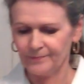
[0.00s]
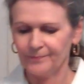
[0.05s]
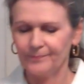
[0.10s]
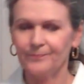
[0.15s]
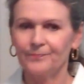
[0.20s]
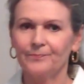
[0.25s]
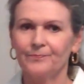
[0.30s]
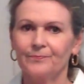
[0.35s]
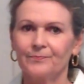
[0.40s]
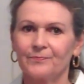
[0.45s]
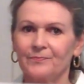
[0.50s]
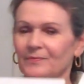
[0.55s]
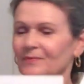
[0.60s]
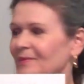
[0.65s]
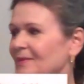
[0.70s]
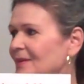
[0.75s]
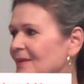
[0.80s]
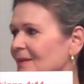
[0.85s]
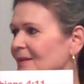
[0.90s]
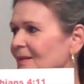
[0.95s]

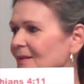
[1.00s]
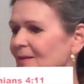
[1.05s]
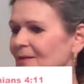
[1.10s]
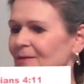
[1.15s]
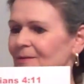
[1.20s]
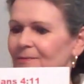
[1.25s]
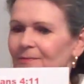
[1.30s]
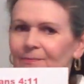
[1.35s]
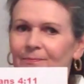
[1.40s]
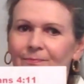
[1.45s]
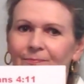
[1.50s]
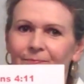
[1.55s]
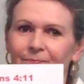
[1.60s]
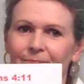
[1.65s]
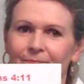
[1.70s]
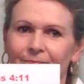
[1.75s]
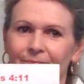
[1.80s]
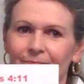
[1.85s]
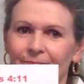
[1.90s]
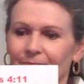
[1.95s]

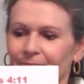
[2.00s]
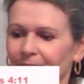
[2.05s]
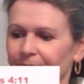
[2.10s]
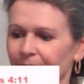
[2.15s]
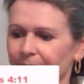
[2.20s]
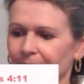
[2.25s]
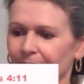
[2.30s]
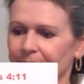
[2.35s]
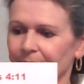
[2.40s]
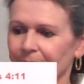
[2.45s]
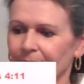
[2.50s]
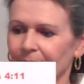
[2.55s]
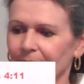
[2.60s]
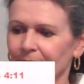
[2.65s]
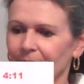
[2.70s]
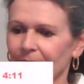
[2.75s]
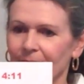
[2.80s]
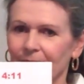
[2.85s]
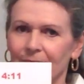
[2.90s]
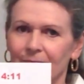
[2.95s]

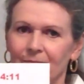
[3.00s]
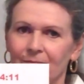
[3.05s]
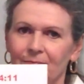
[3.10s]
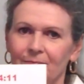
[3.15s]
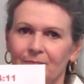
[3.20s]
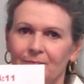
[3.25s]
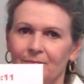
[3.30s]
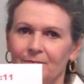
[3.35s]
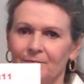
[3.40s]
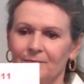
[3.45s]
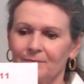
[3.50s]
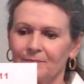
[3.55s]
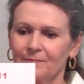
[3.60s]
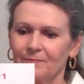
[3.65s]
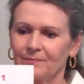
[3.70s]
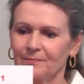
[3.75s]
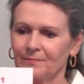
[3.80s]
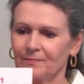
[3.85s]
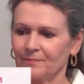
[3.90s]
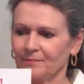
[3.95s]

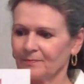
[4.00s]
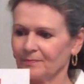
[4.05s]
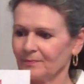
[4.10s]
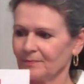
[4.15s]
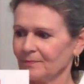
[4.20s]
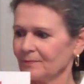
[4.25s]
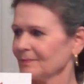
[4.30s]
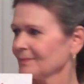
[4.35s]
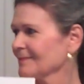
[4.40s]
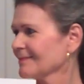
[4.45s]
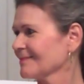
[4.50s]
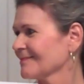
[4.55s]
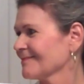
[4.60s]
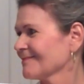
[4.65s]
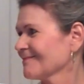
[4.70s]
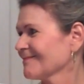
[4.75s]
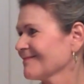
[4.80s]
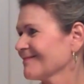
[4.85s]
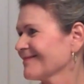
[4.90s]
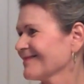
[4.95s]

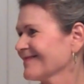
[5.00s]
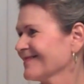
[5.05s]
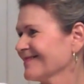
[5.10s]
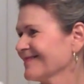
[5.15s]
[no speech]